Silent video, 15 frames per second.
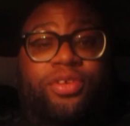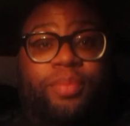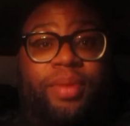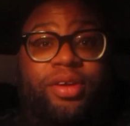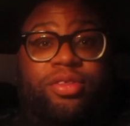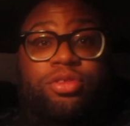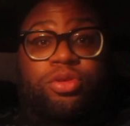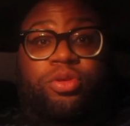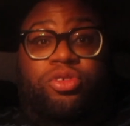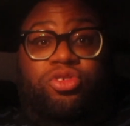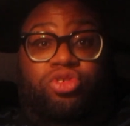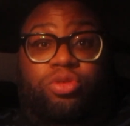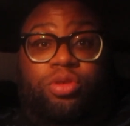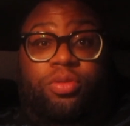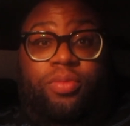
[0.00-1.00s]
to my
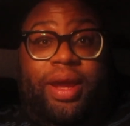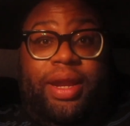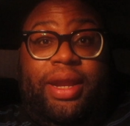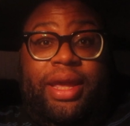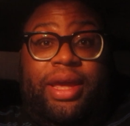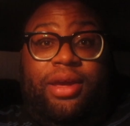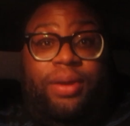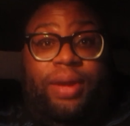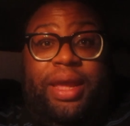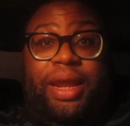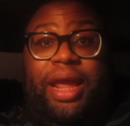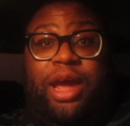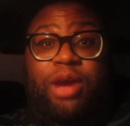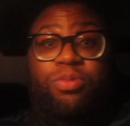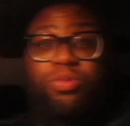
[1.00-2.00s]
storage unit right now and
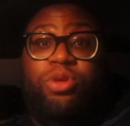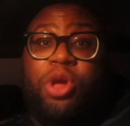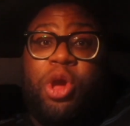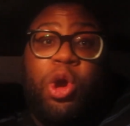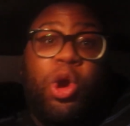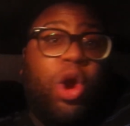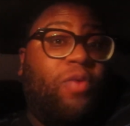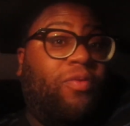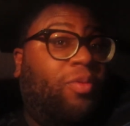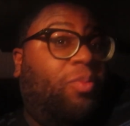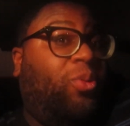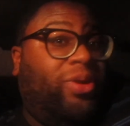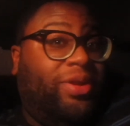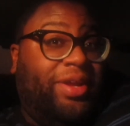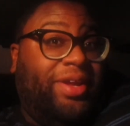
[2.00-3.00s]
I will go over
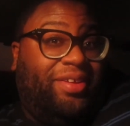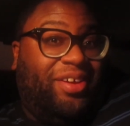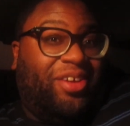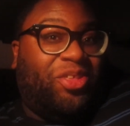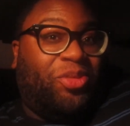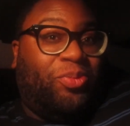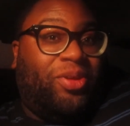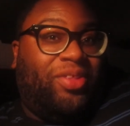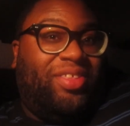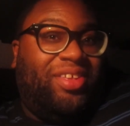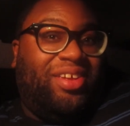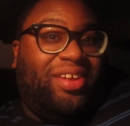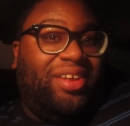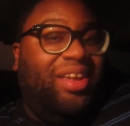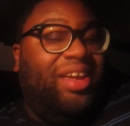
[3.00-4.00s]
more details with
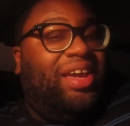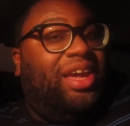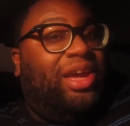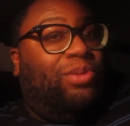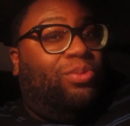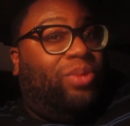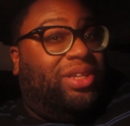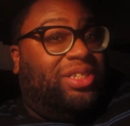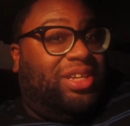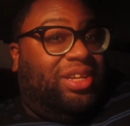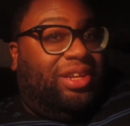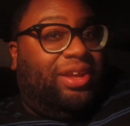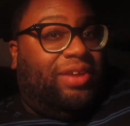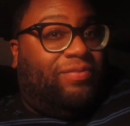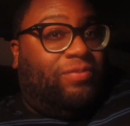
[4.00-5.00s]
you and what to
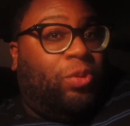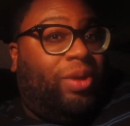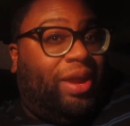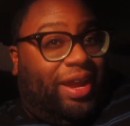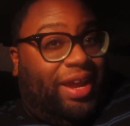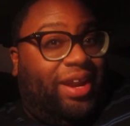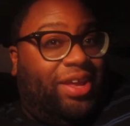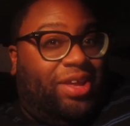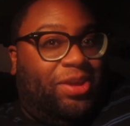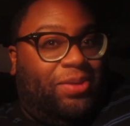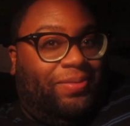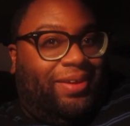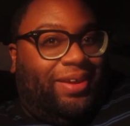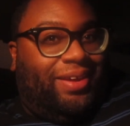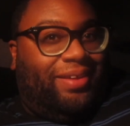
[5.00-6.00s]
look for in a
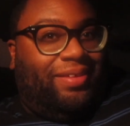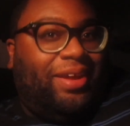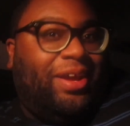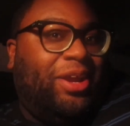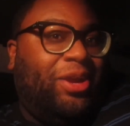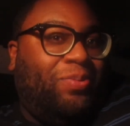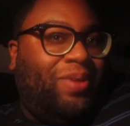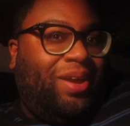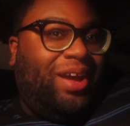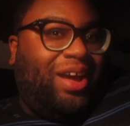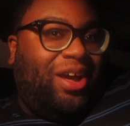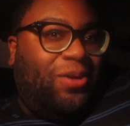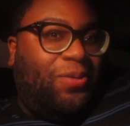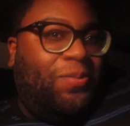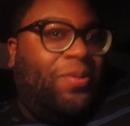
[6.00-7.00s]
unit. Here we
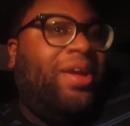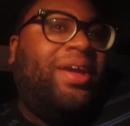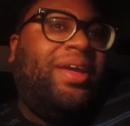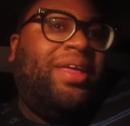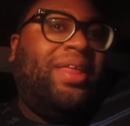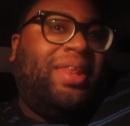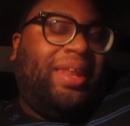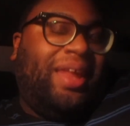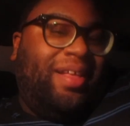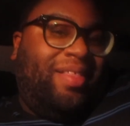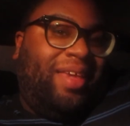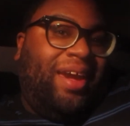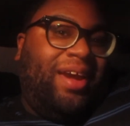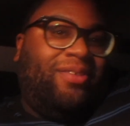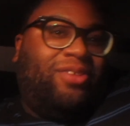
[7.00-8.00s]
go. Let's
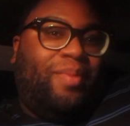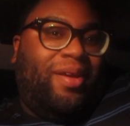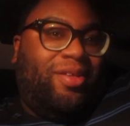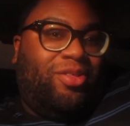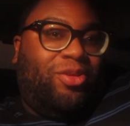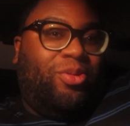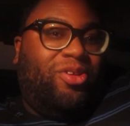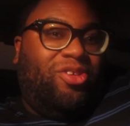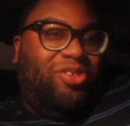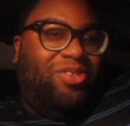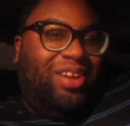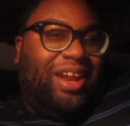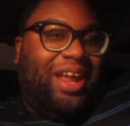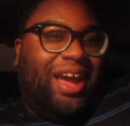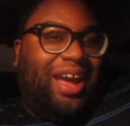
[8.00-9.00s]
head to my storage
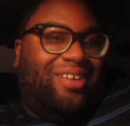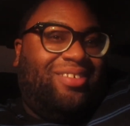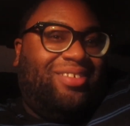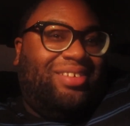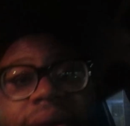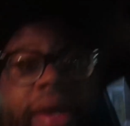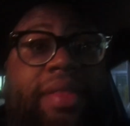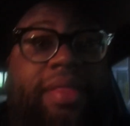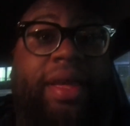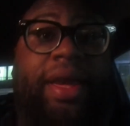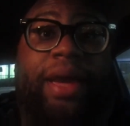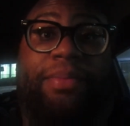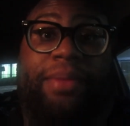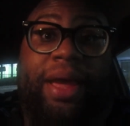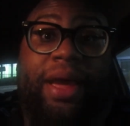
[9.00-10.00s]
unit now. I can say
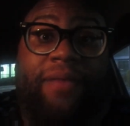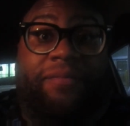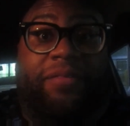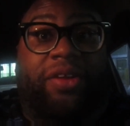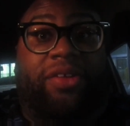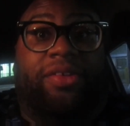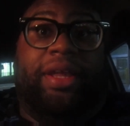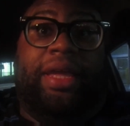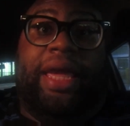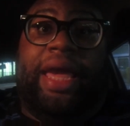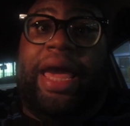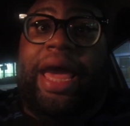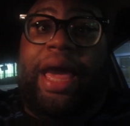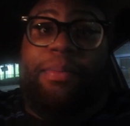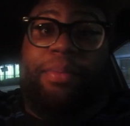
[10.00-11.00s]
I'm now officially
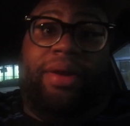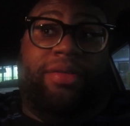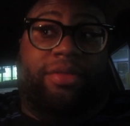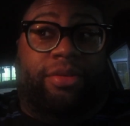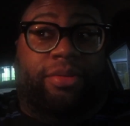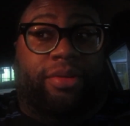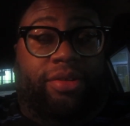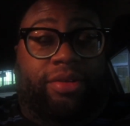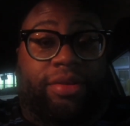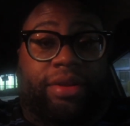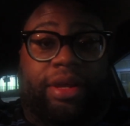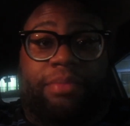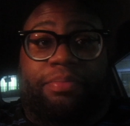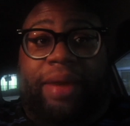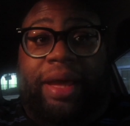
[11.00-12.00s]
at my storage
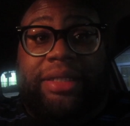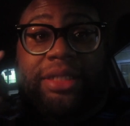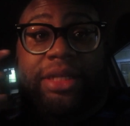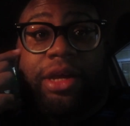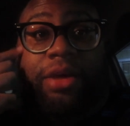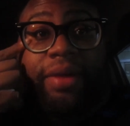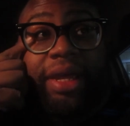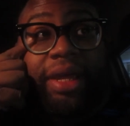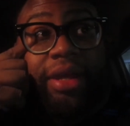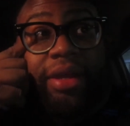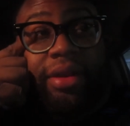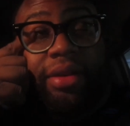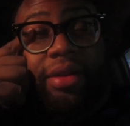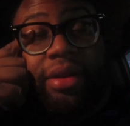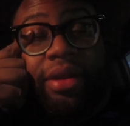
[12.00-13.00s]
unit, about to go
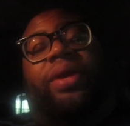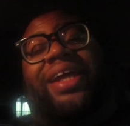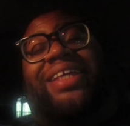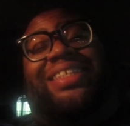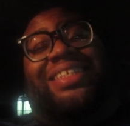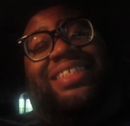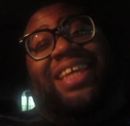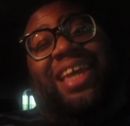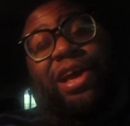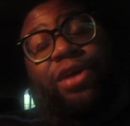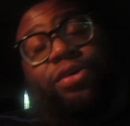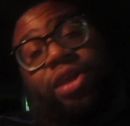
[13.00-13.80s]
in. Wanted to tell